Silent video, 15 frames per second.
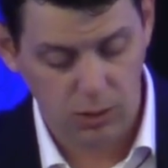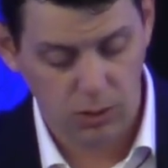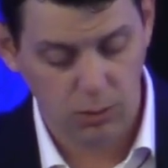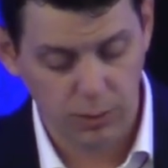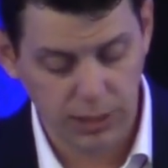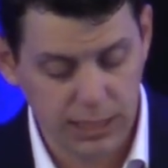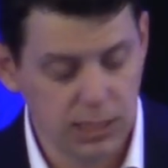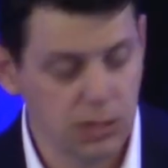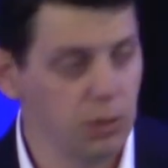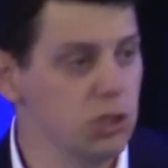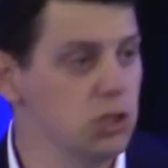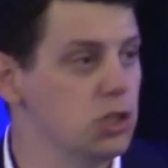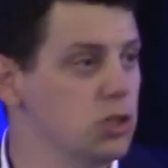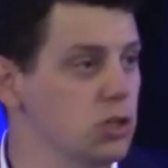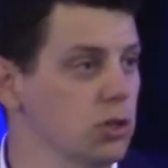we need to
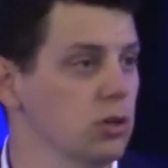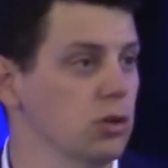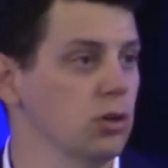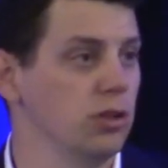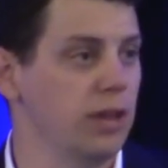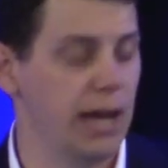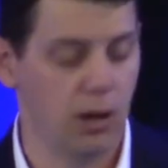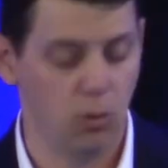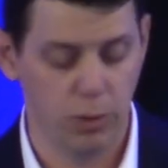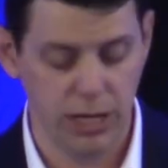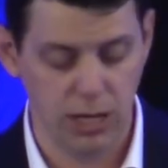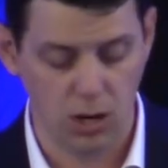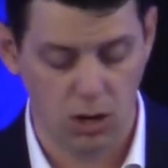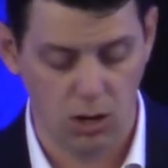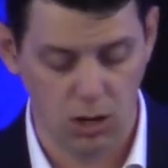ensure that
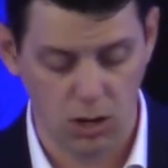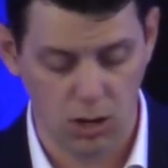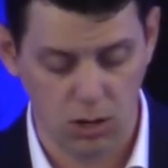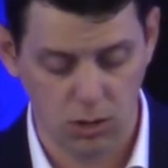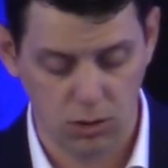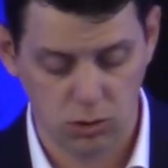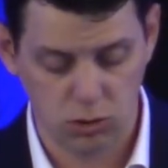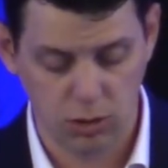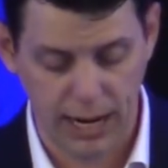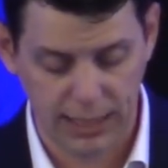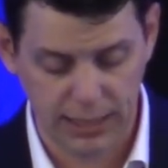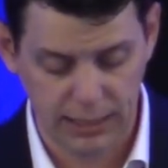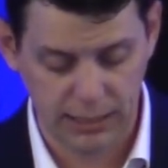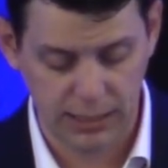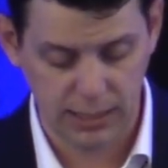we are
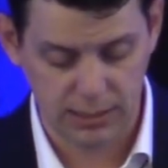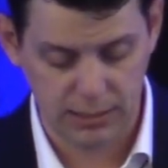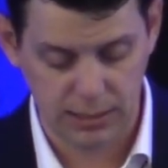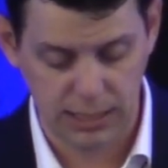tracking this and